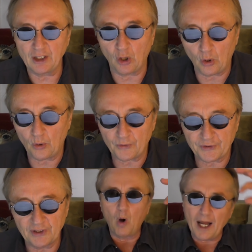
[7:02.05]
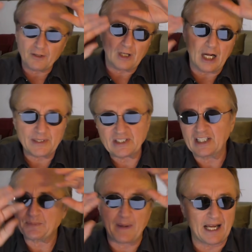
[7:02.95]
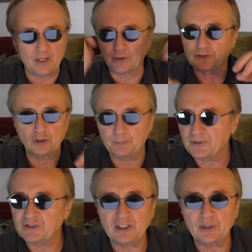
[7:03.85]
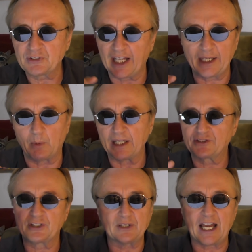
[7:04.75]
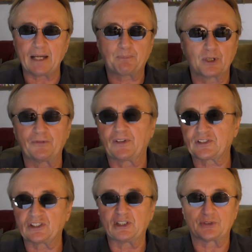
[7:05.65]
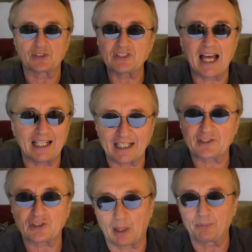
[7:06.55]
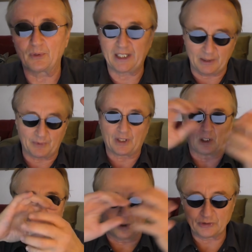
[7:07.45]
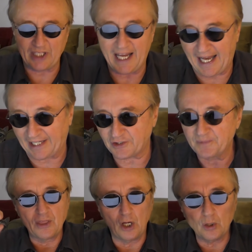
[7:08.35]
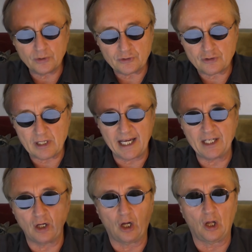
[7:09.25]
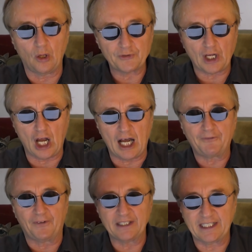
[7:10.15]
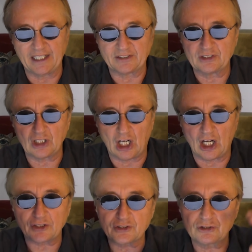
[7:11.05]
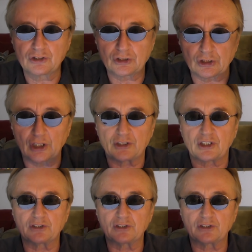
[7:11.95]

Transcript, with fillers: holes. Water always gets by those stupid seals anyways. They're not perfect seals. It's not like a submarine with a closed hatch. Those drain holes often get dust, dirt,